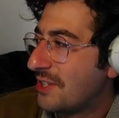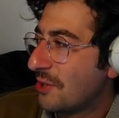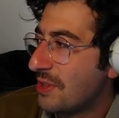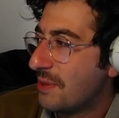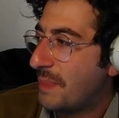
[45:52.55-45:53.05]

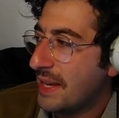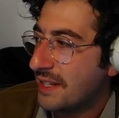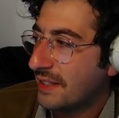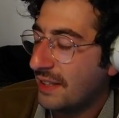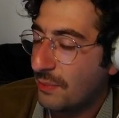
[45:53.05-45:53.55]
So
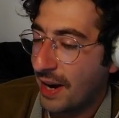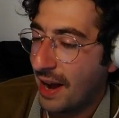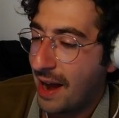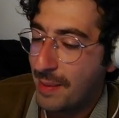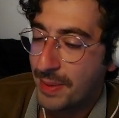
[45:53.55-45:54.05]
basically, what
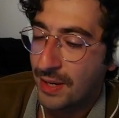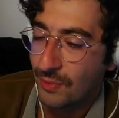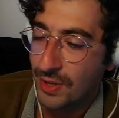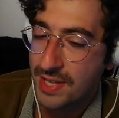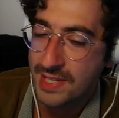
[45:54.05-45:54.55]
happened
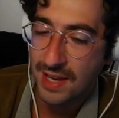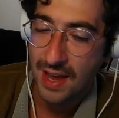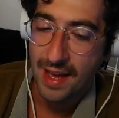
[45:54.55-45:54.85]
was,